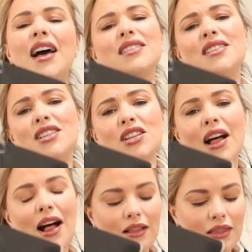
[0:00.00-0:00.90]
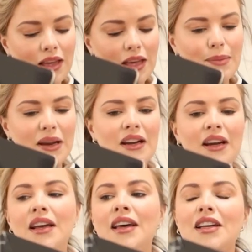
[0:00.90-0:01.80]
still healthy,
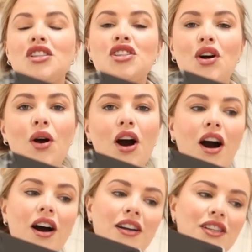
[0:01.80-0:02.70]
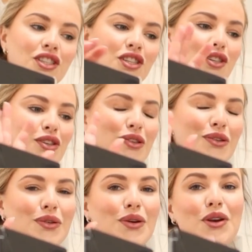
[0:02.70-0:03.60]
but it's so hard
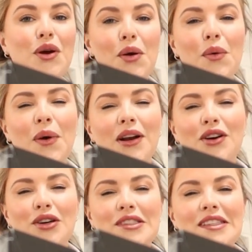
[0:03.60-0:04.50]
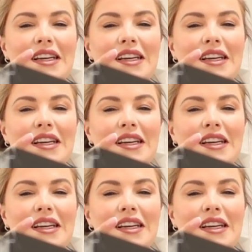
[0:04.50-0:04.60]
to know what goes